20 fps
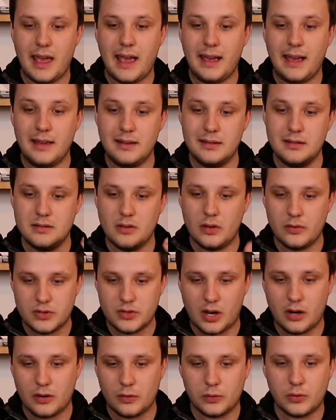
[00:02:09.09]
and
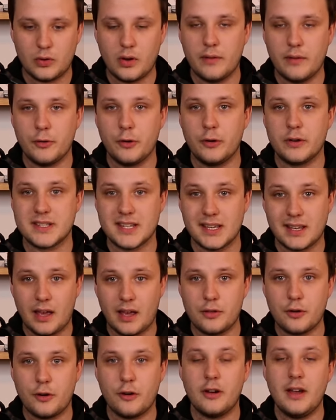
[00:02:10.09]
Donald Glover
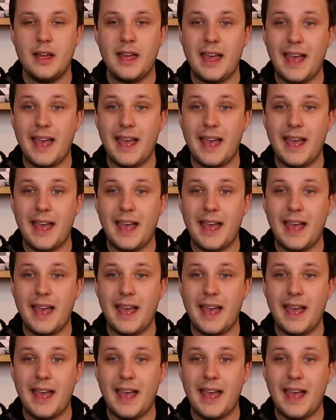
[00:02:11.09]
together